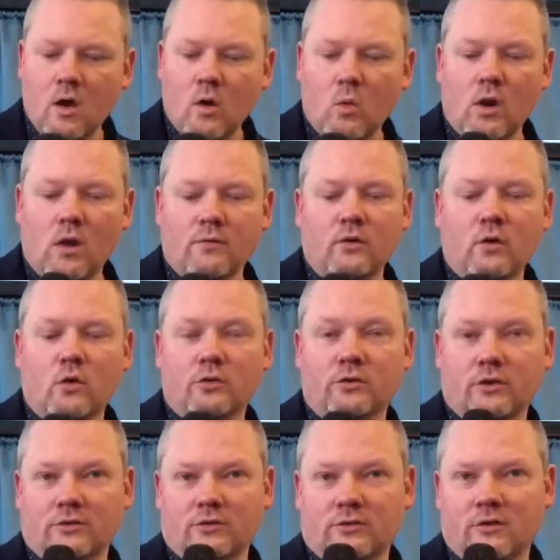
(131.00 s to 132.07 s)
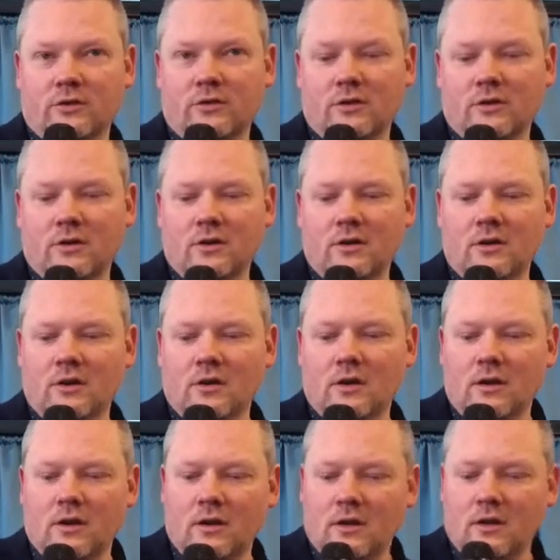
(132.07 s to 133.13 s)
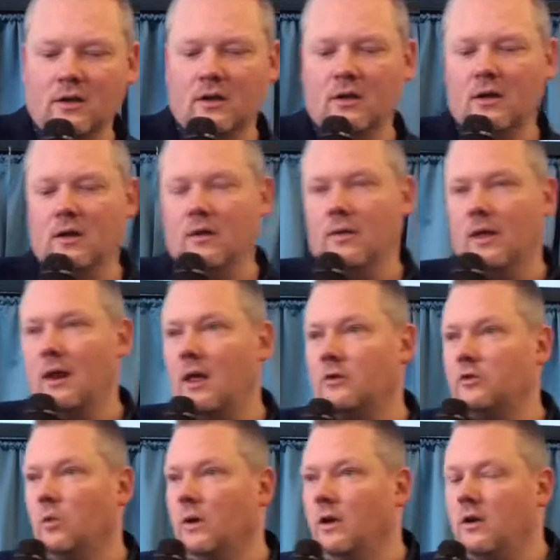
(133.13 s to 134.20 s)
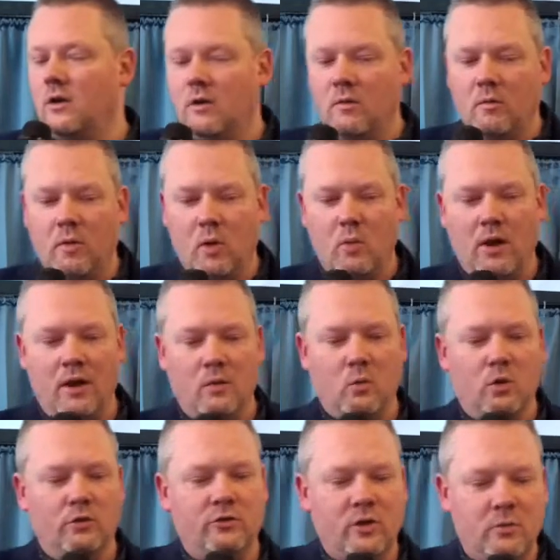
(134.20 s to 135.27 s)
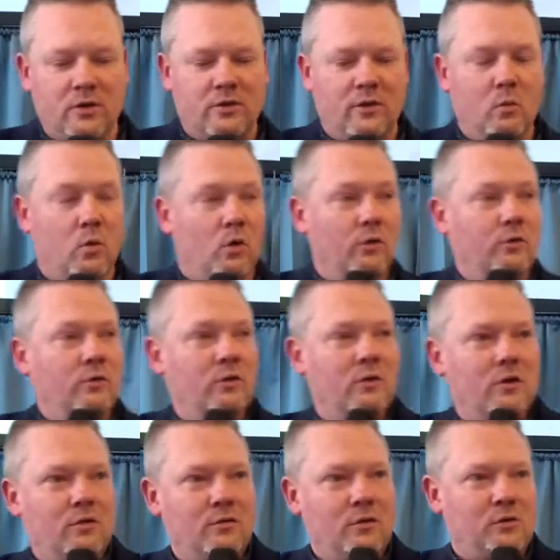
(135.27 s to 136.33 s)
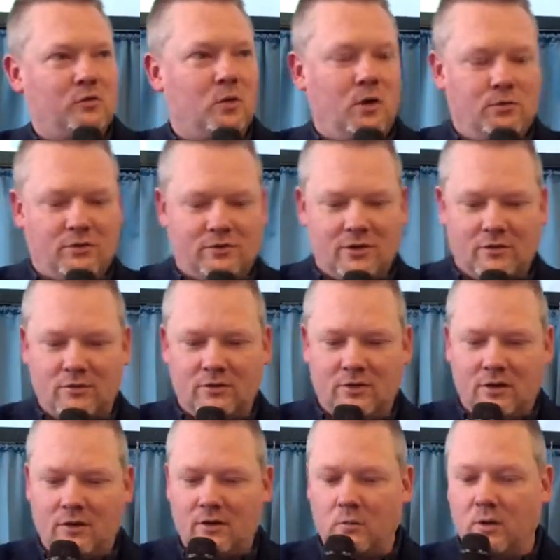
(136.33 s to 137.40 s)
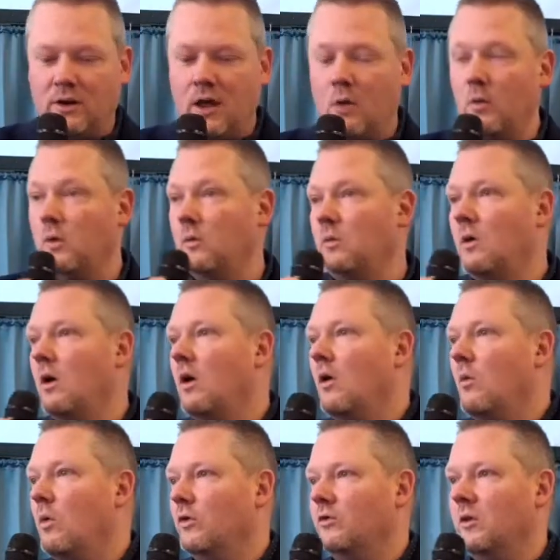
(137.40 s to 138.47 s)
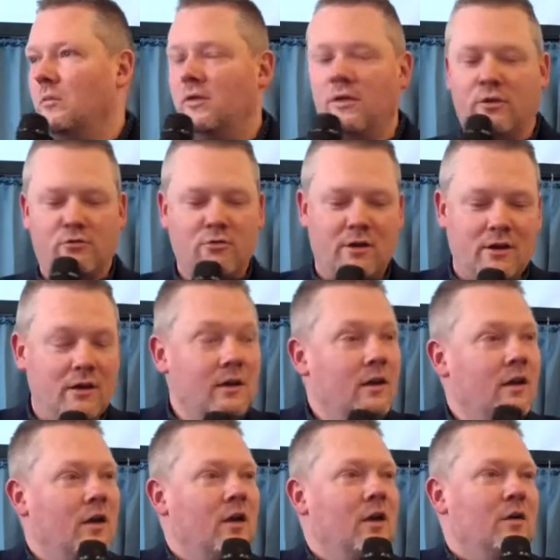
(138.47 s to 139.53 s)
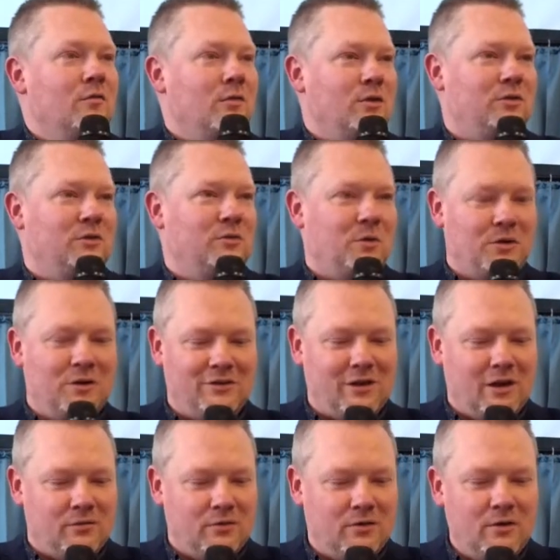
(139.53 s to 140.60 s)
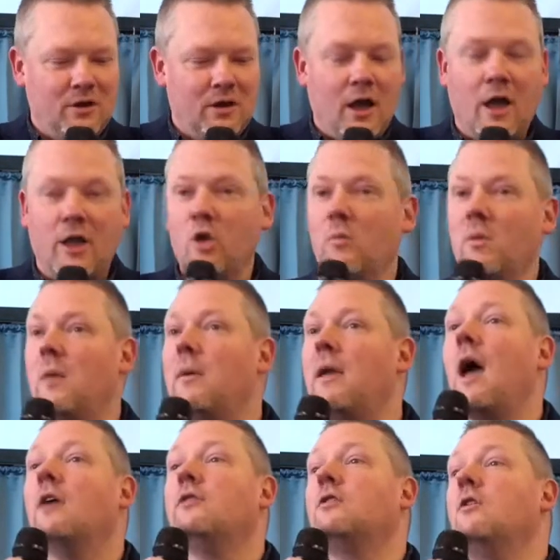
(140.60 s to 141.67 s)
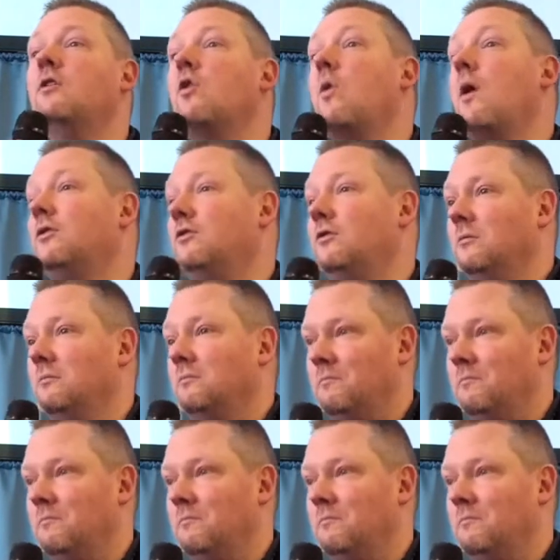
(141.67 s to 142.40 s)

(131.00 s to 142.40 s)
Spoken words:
Will have noticed that last week we were in 1 Timothy 1, verse 12 to 17, and we're now in 1 Timothy 3, verses 1 to 7, and you may be asking the question,